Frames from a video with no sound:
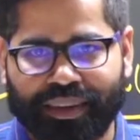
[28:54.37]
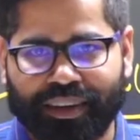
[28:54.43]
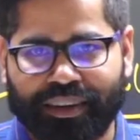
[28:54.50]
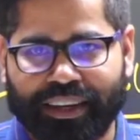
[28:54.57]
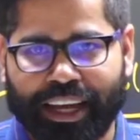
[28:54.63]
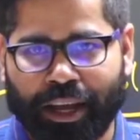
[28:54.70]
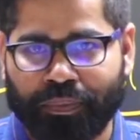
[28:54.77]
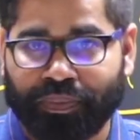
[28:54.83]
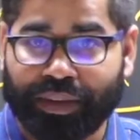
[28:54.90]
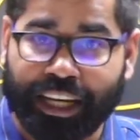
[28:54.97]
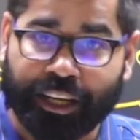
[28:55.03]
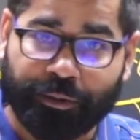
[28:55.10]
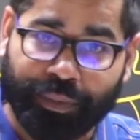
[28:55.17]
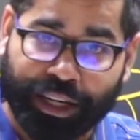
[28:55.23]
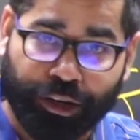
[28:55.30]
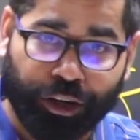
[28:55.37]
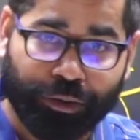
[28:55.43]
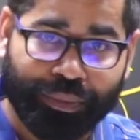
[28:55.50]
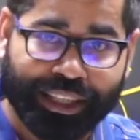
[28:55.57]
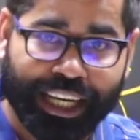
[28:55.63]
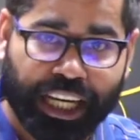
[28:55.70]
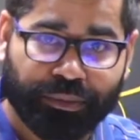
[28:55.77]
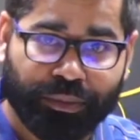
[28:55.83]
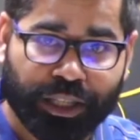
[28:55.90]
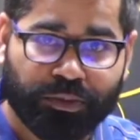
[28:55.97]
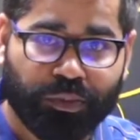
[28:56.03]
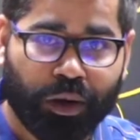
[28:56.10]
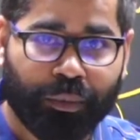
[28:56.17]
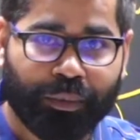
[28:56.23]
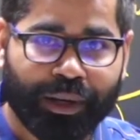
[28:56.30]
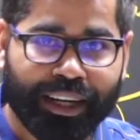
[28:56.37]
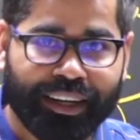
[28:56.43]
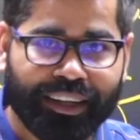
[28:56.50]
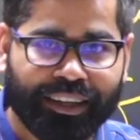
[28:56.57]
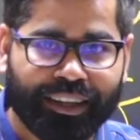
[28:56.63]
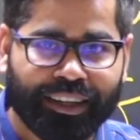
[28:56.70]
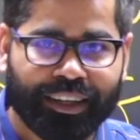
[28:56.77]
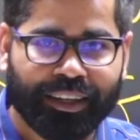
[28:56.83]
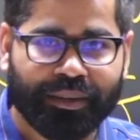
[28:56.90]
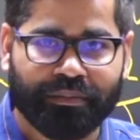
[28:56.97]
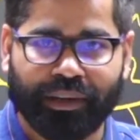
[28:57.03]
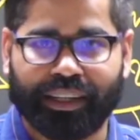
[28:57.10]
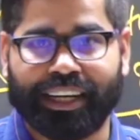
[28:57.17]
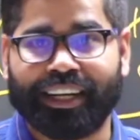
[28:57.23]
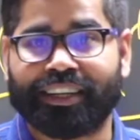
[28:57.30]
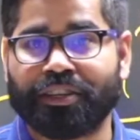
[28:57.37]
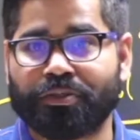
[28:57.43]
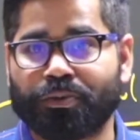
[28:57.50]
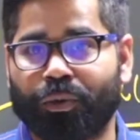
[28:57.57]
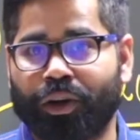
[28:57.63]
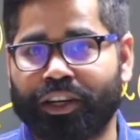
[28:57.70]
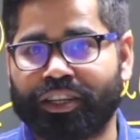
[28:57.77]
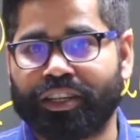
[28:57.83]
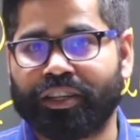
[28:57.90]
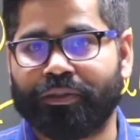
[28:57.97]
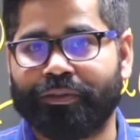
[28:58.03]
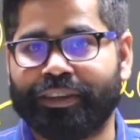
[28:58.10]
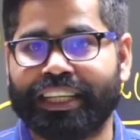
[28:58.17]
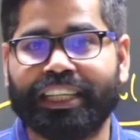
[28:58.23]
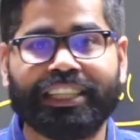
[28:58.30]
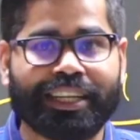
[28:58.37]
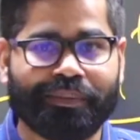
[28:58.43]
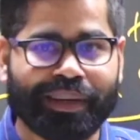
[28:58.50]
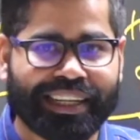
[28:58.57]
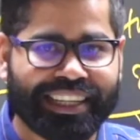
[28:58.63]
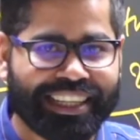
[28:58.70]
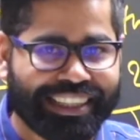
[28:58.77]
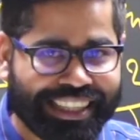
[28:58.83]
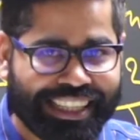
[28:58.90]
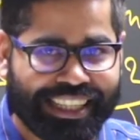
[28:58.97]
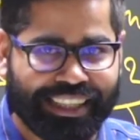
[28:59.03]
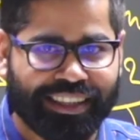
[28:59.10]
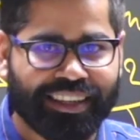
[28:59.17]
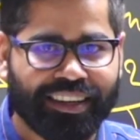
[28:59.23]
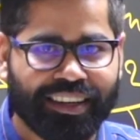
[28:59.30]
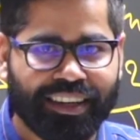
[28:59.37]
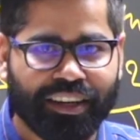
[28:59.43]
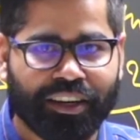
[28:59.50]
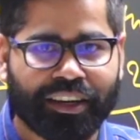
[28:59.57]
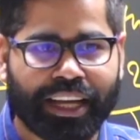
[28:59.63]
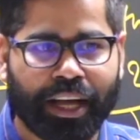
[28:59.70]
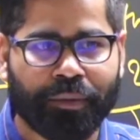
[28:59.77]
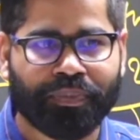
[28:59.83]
Okay. It may not be that much popular, but it is what we ultimately need. Okay.